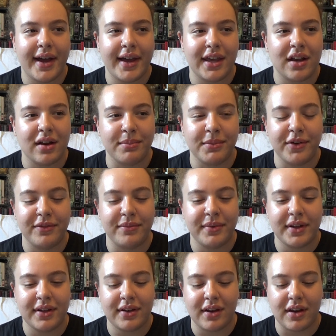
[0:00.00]
I hear
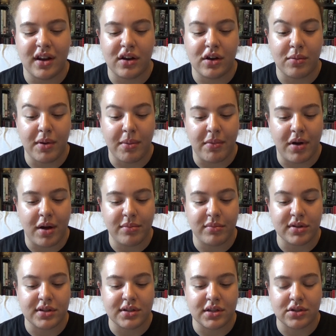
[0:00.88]
movement, and I know my
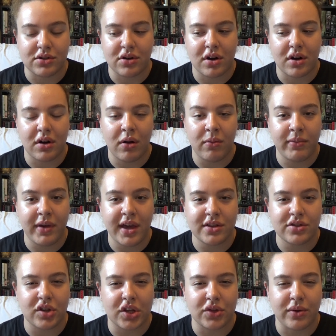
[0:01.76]
mom and sister aren't home
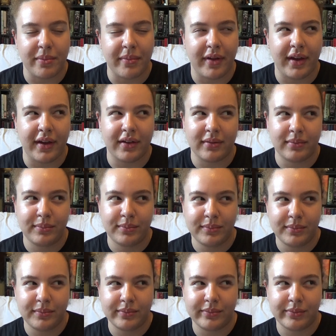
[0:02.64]
yet, so that's why I'm like,
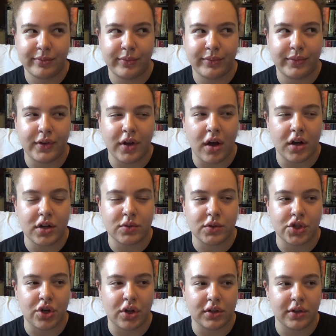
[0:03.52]
dogs,
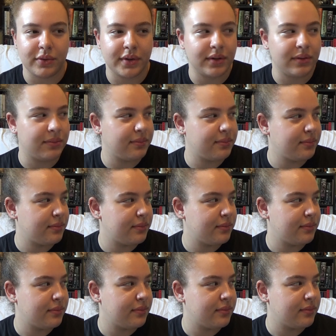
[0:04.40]
what y'all doing?
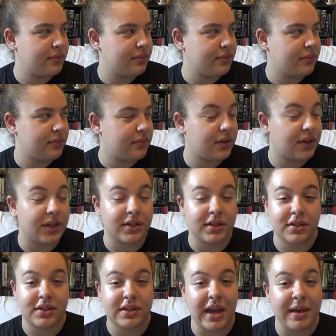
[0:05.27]

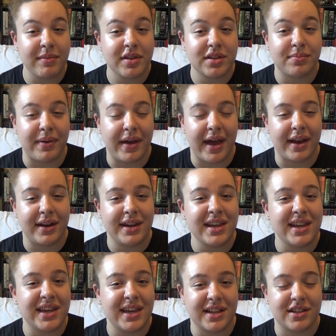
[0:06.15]
Because Simon's bad.
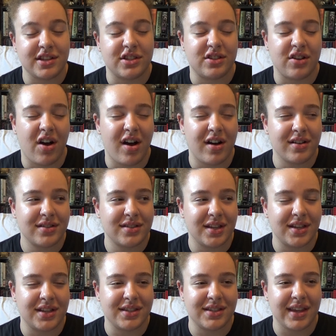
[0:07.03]
He eats
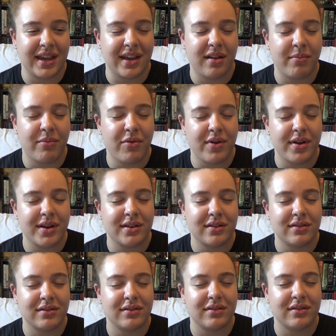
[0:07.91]
socks, and it's like,
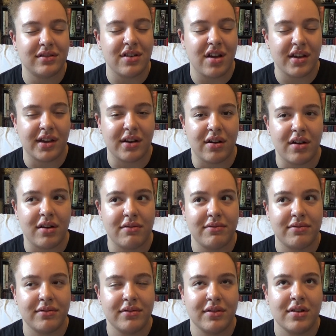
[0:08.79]
boy, knock it
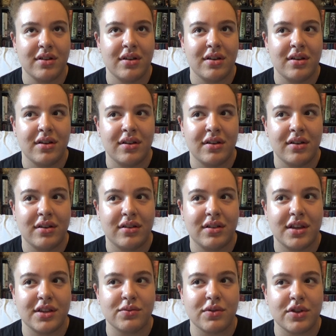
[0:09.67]
off.
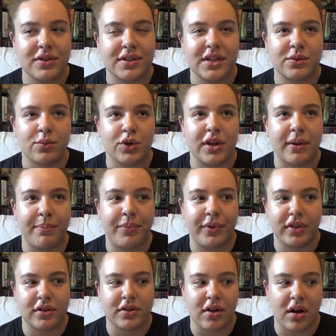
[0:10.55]
And it's one of those things where you can
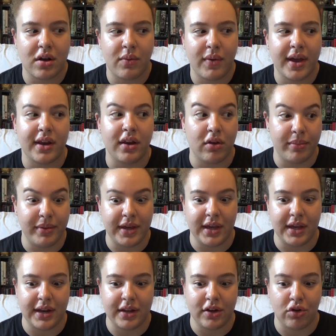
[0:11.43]
put the sock away, and
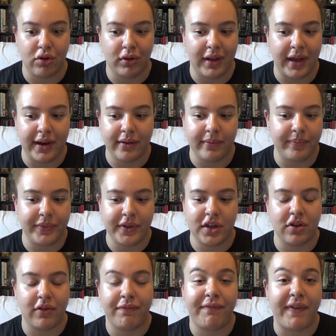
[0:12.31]

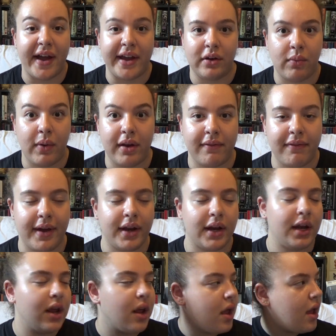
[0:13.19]
he'll find a way to
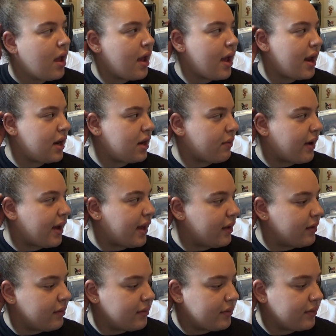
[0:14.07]
find it.
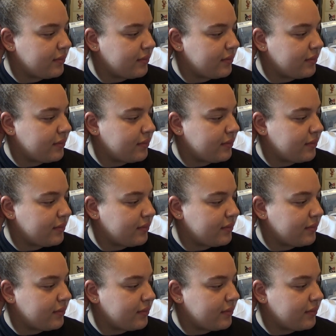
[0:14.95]
Anyway.